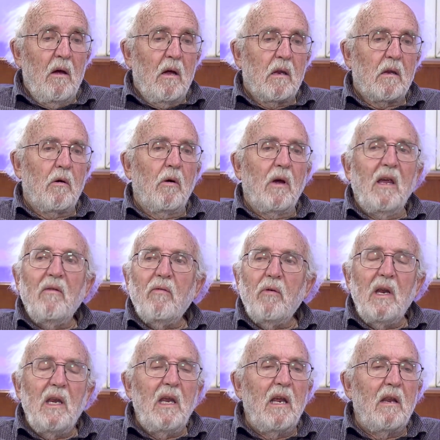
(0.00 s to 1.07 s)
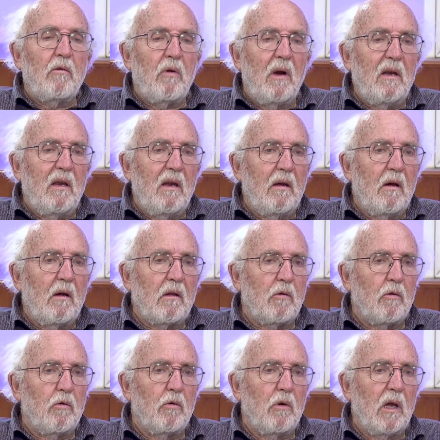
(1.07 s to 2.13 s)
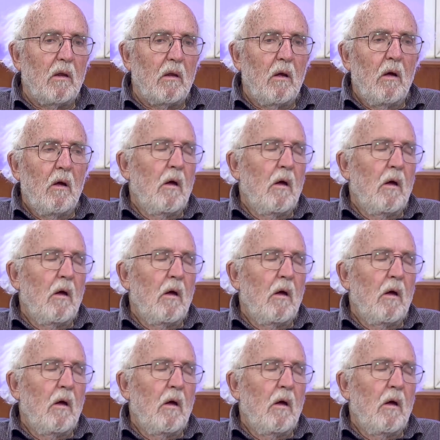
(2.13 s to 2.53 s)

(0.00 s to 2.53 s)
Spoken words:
So if we need 20 years to do it,